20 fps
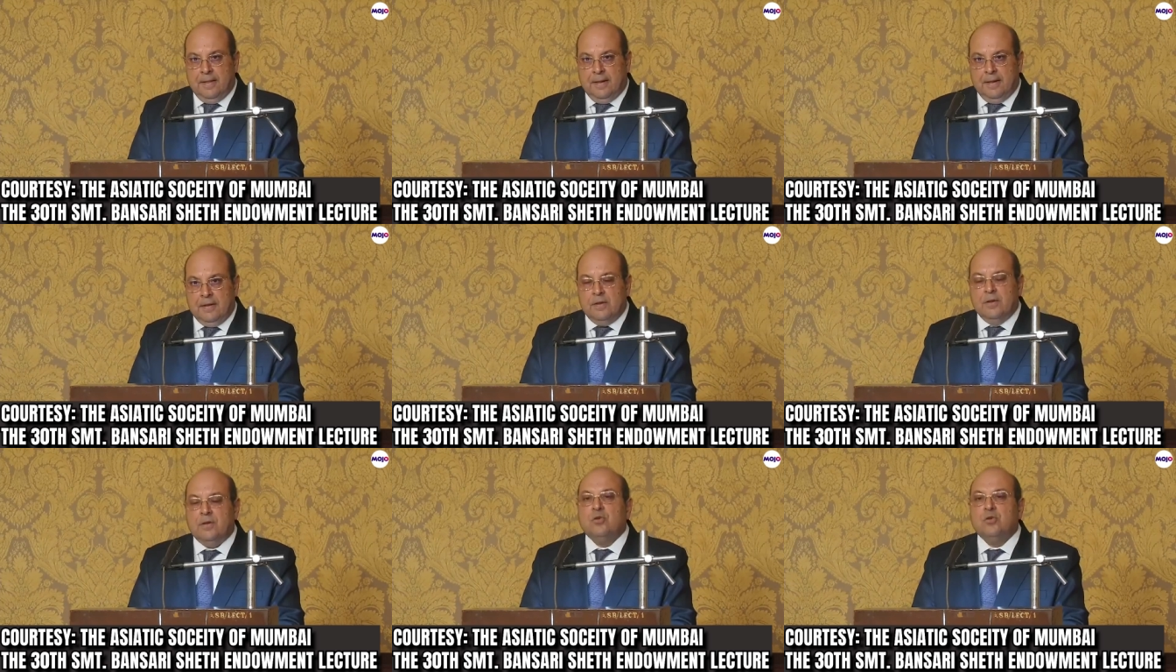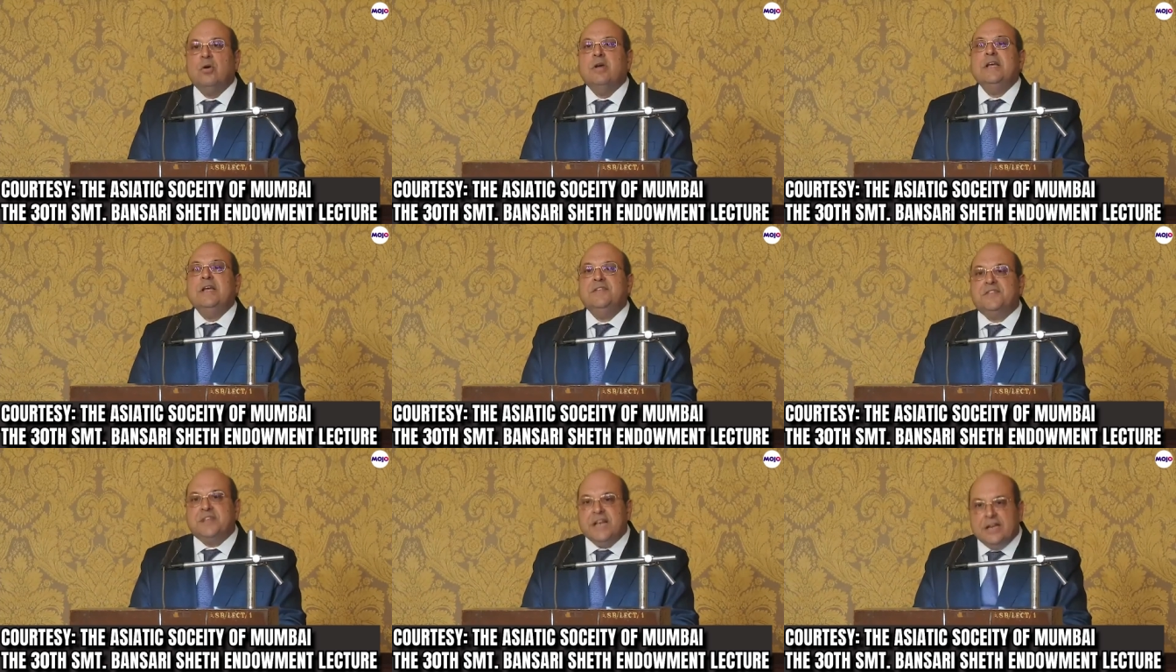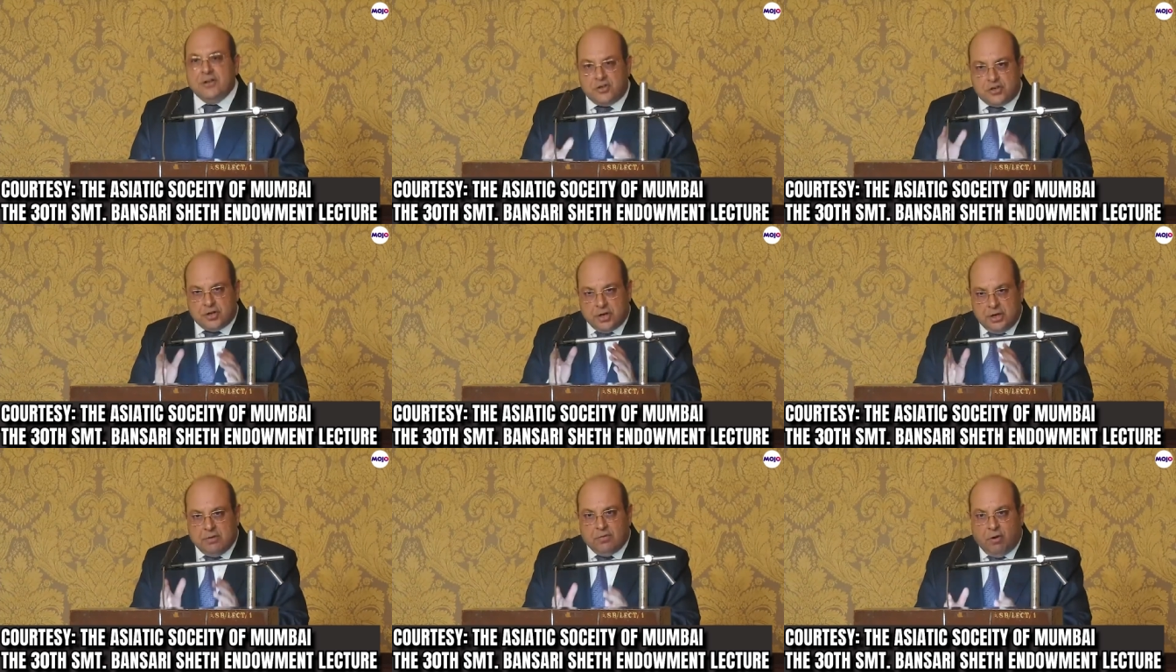So
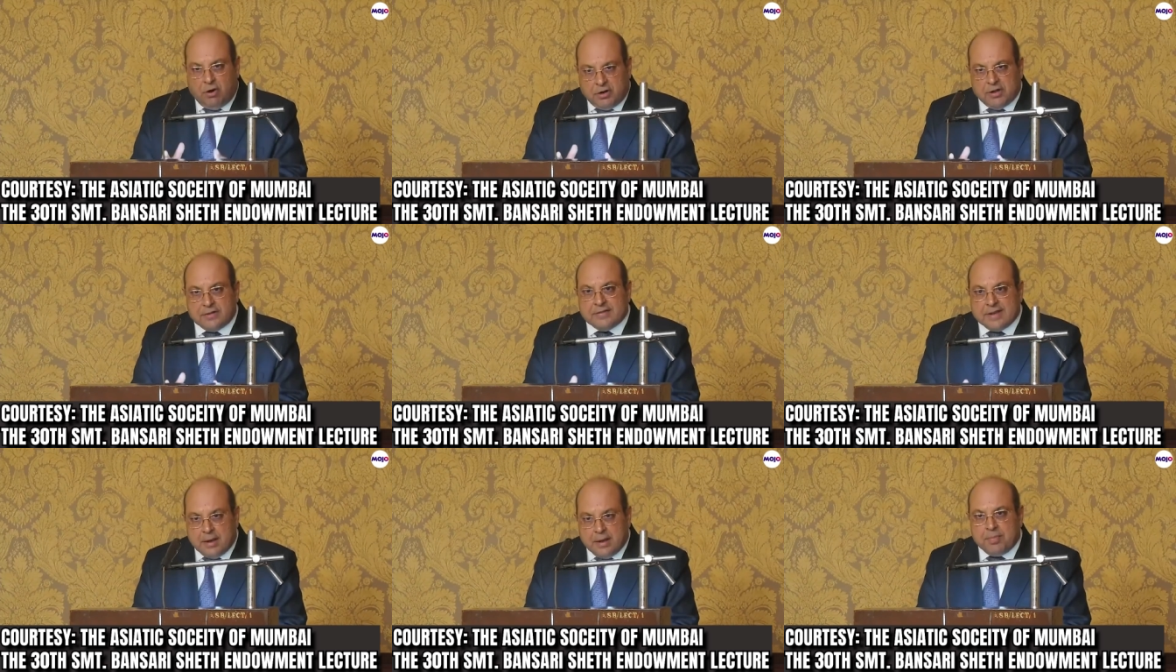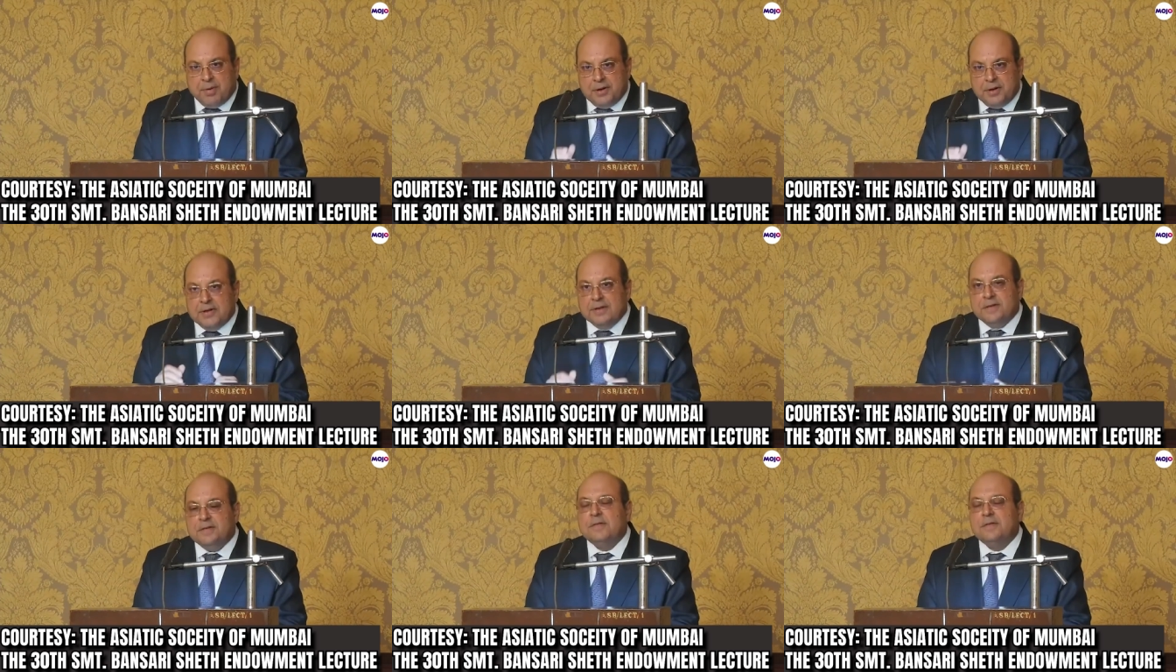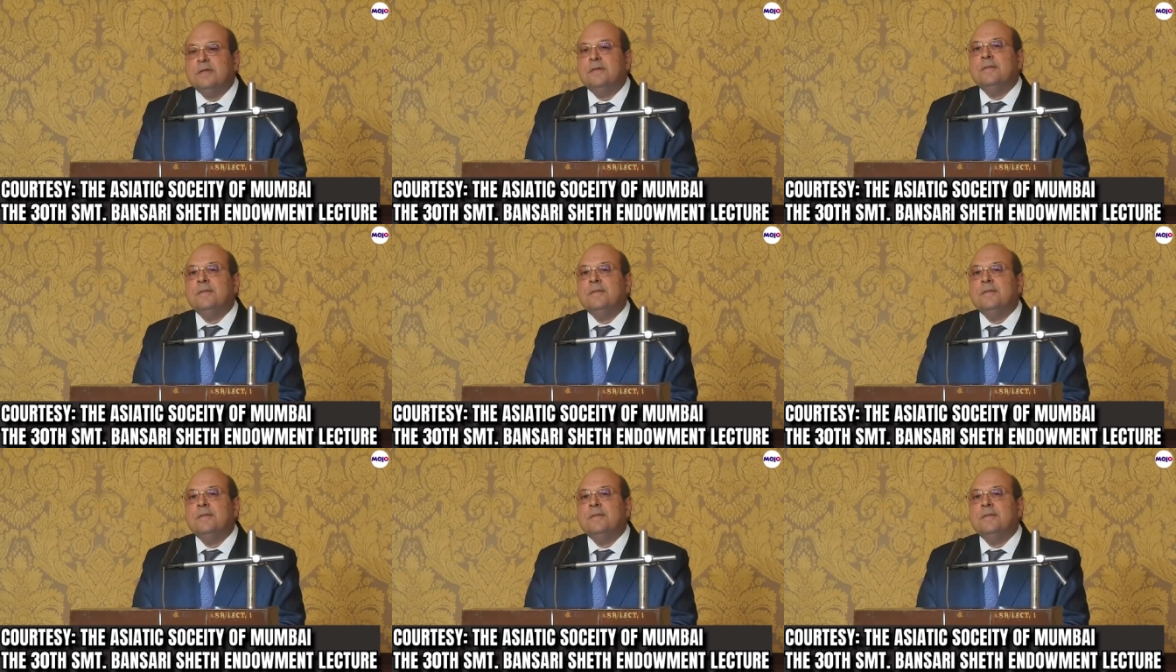essentially what has happened is